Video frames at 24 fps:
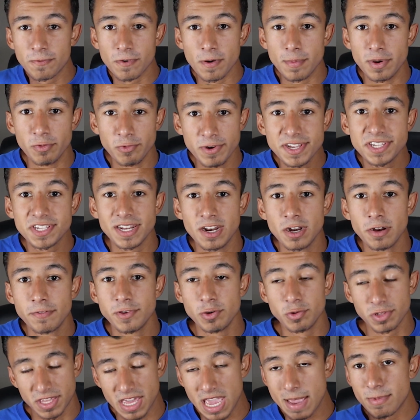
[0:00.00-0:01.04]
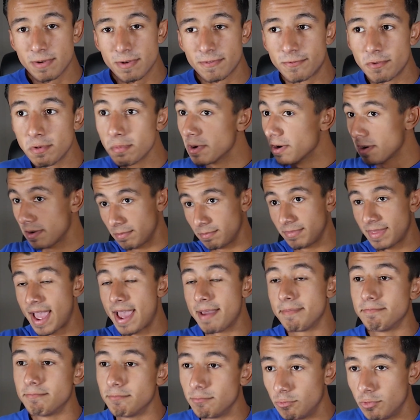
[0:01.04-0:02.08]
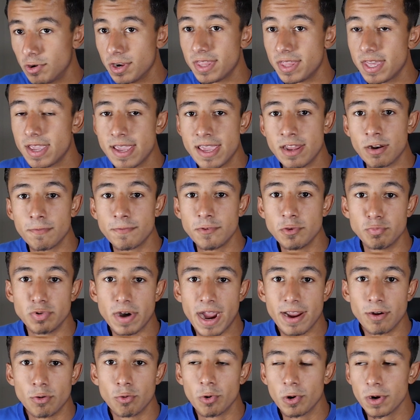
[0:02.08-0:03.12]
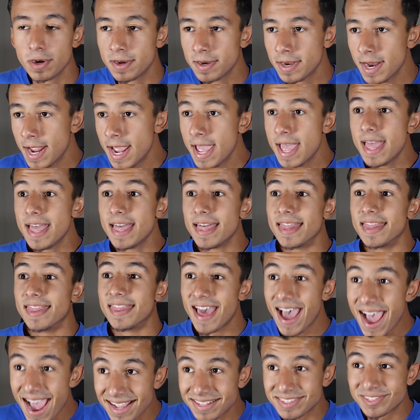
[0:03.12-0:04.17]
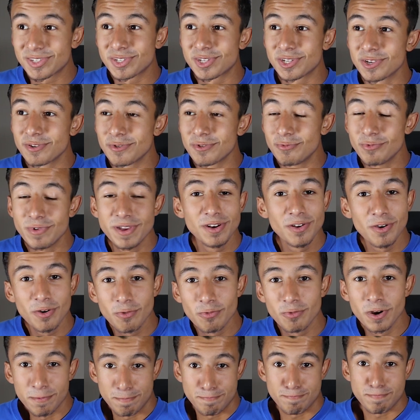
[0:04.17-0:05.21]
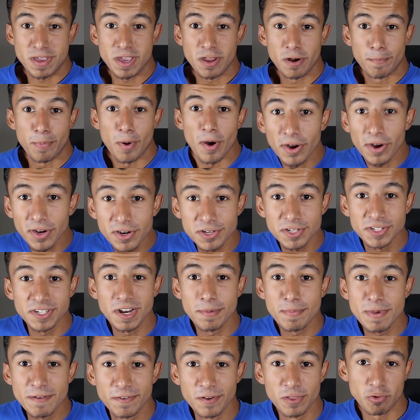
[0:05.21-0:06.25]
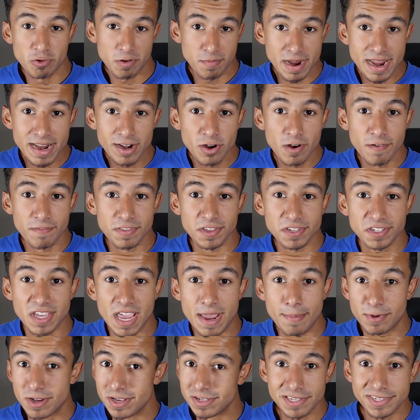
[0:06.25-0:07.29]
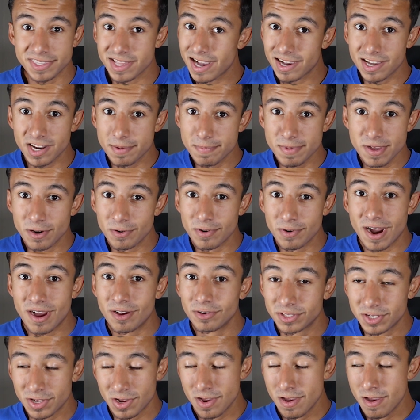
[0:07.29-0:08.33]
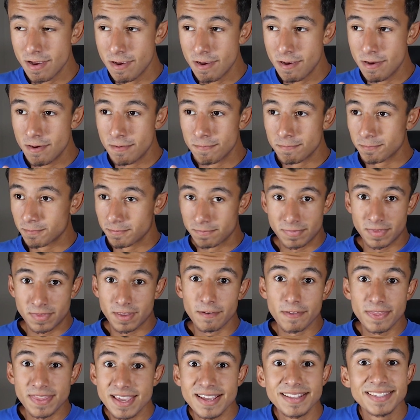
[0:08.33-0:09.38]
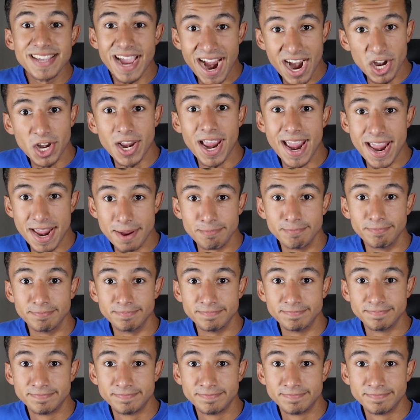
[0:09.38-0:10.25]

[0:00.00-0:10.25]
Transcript: from a recent interview with Game Informer that where they interviewed Brian Horton that's we know where Peter Parker is going to be for the remainder of this game because he's not going to be around the entire game.